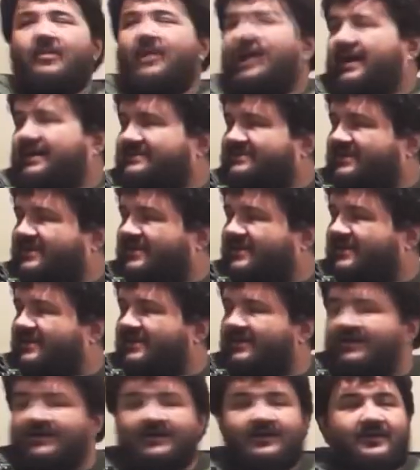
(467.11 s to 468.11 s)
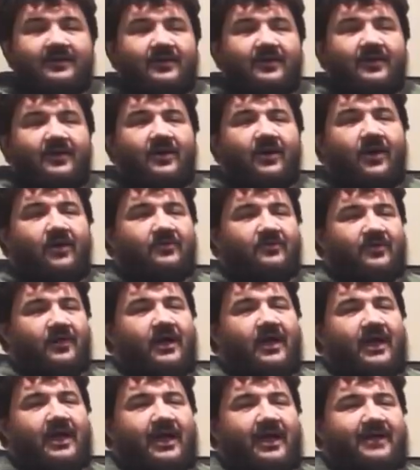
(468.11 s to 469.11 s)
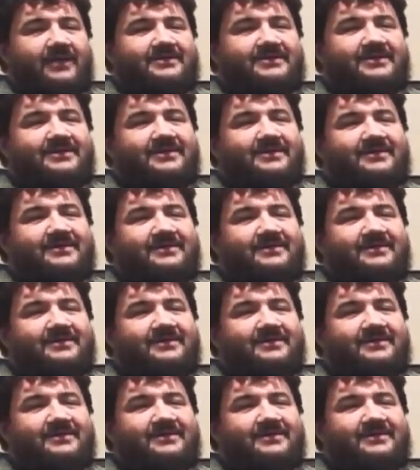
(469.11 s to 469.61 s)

Might. All right.